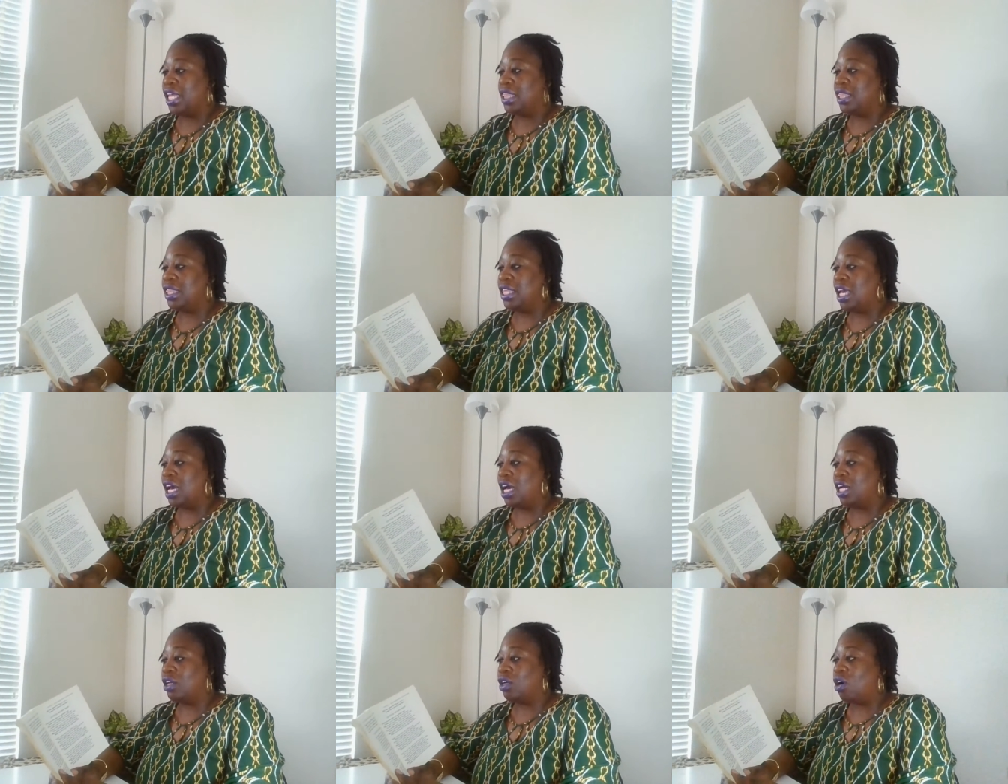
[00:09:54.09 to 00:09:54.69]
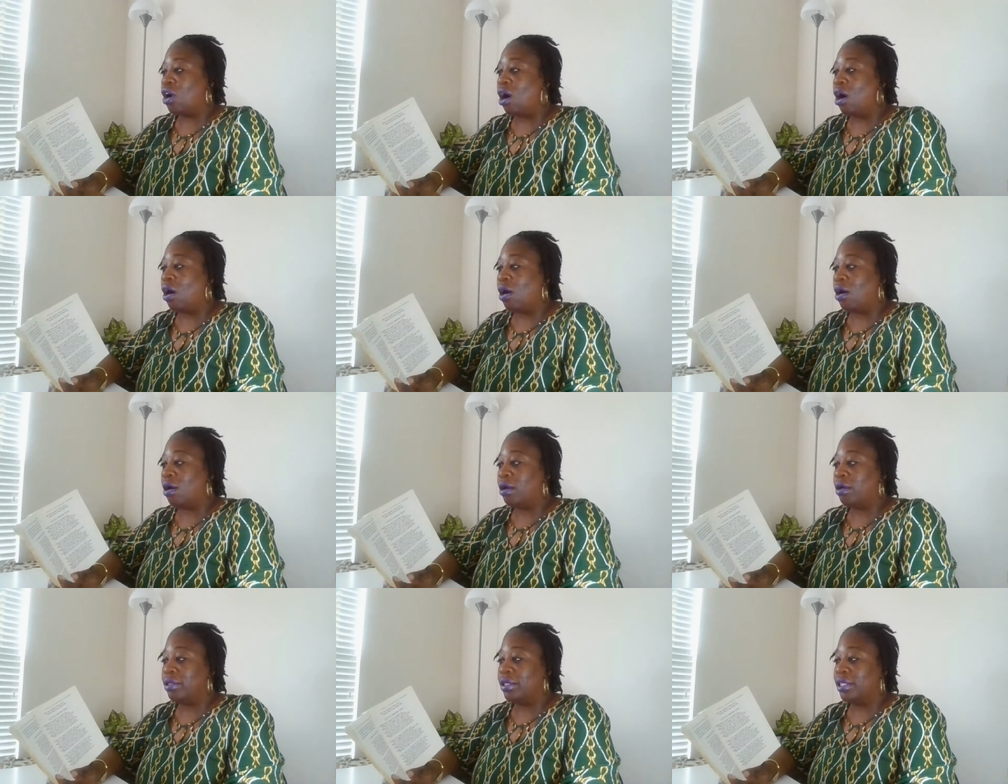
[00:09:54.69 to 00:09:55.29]
The
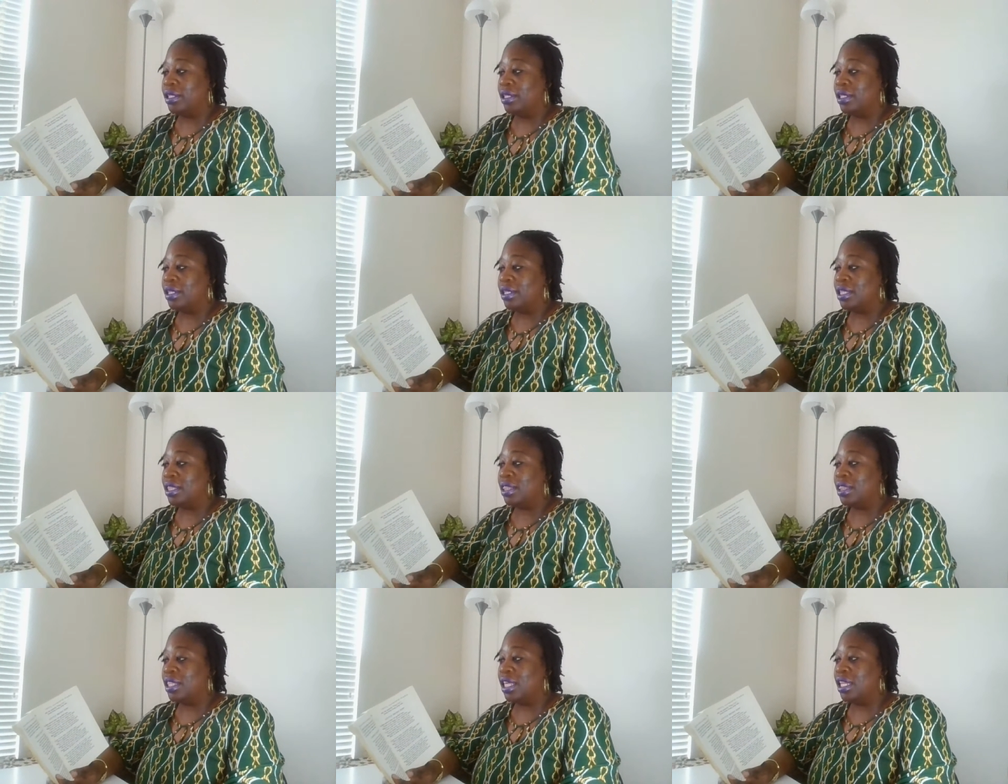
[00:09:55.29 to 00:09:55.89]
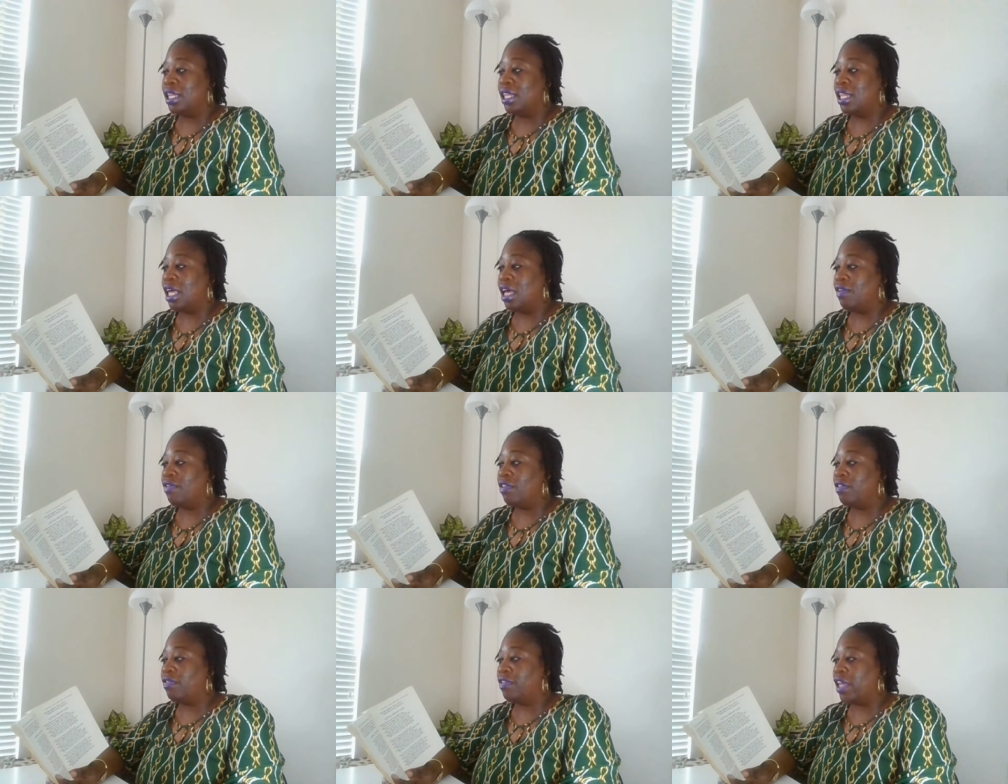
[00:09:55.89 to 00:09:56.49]
Uncalled, The
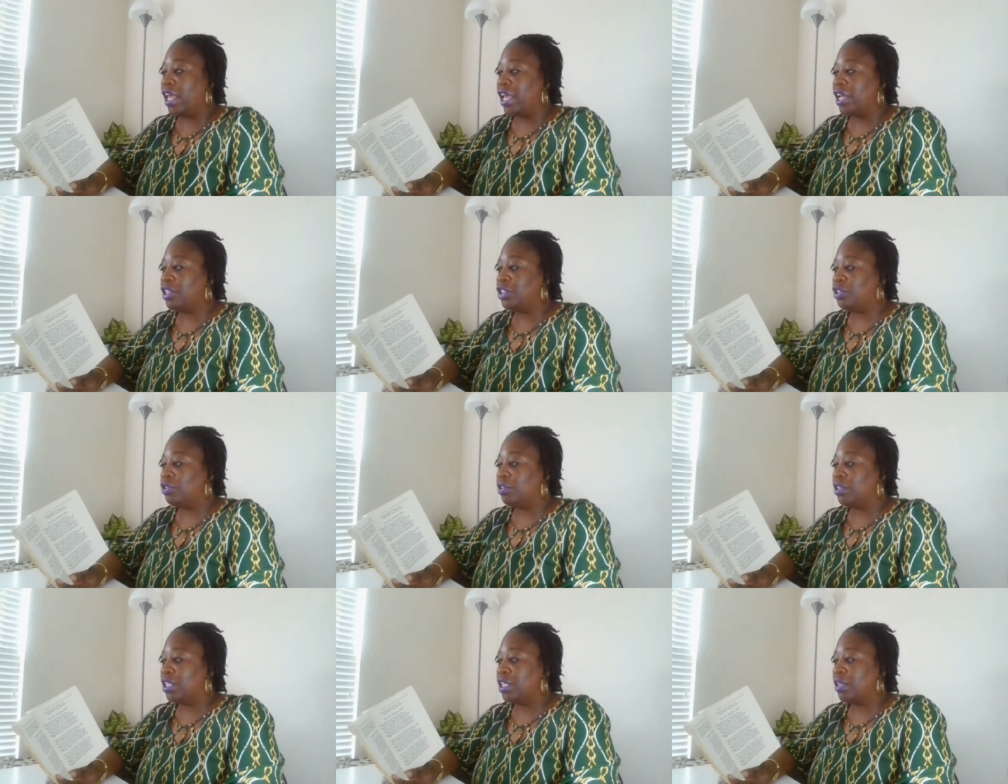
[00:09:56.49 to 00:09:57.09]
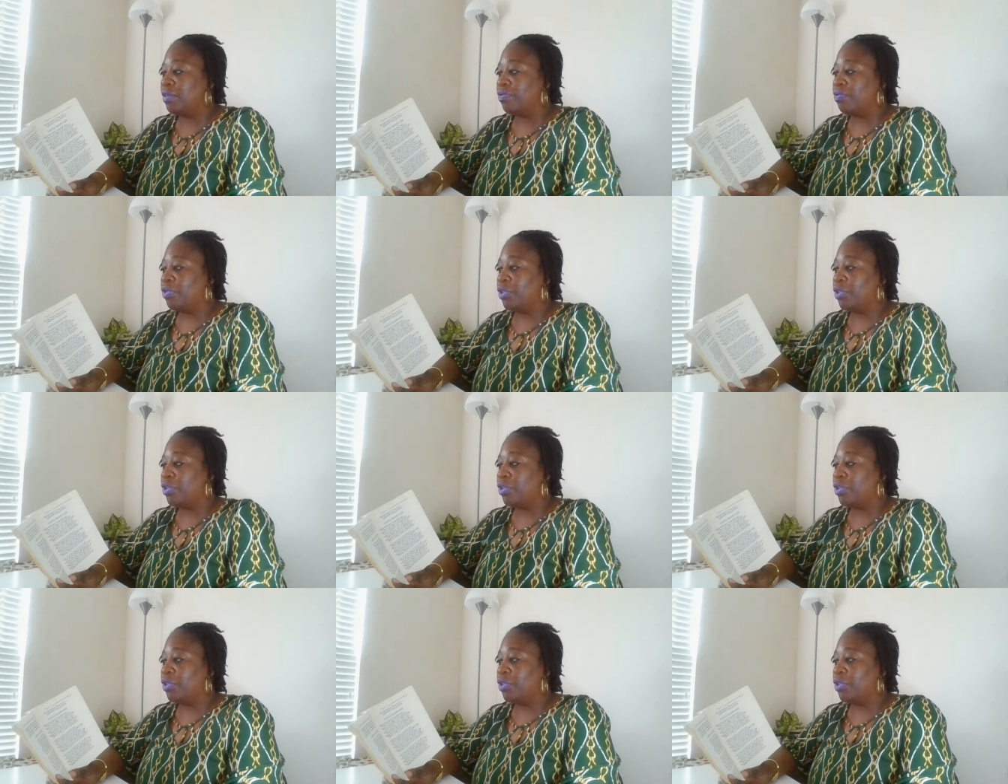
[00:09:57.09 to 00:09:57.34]
Love of Landry,